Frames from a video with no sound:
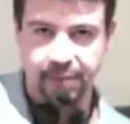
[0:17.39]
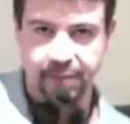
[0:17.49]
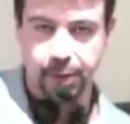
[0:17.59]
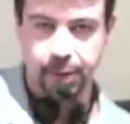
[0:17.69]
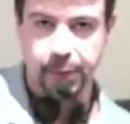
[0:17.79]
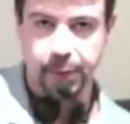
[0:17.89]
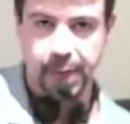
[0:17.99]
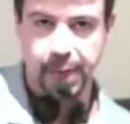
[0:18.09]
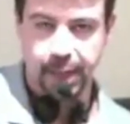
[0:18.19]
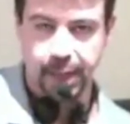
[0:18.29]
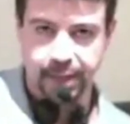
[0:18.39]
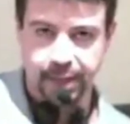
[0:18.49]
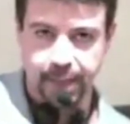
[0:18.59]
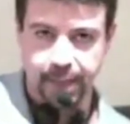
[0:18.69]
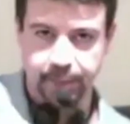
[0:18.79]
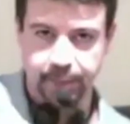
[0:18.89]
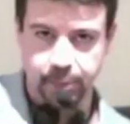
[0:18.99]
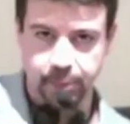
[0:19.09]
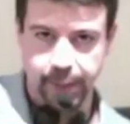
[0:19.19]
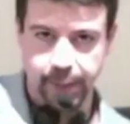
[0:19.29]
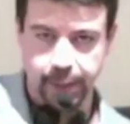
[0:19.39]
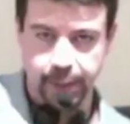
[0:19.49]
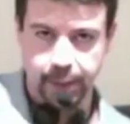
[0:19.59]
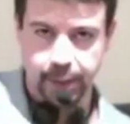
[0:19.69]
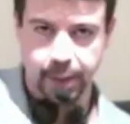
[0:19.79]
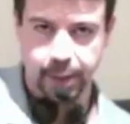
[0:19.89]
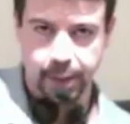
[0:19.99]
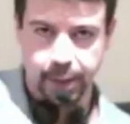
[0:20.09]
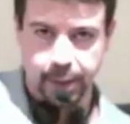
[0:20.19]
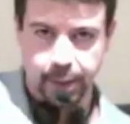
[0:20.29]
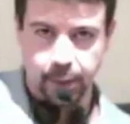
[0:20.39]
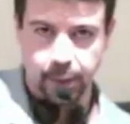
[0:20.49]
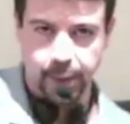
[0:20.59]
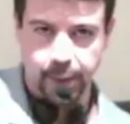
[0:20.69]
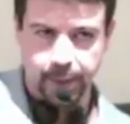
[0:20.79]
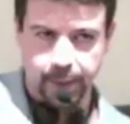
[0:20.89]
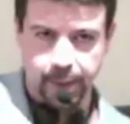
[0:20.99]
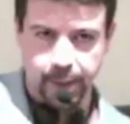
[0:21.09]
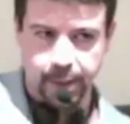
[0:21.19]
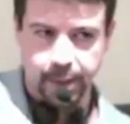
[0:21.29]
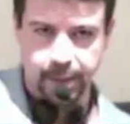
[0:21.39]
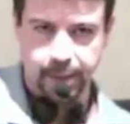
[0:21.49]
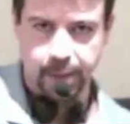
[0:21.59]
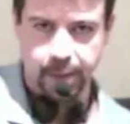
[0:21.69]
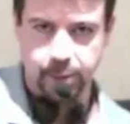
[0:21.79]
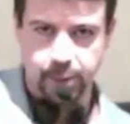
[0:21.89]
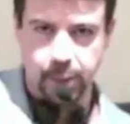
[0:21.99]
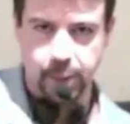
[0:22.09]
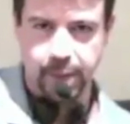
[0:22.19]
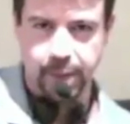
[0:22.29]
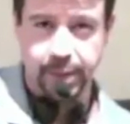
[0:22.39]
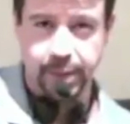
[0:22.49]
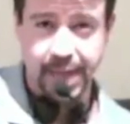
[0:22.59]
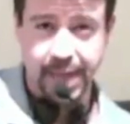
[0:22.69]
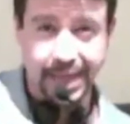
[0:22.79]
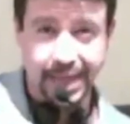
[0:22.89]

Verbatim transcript: At the time I was waiting, weighing about in at about 296.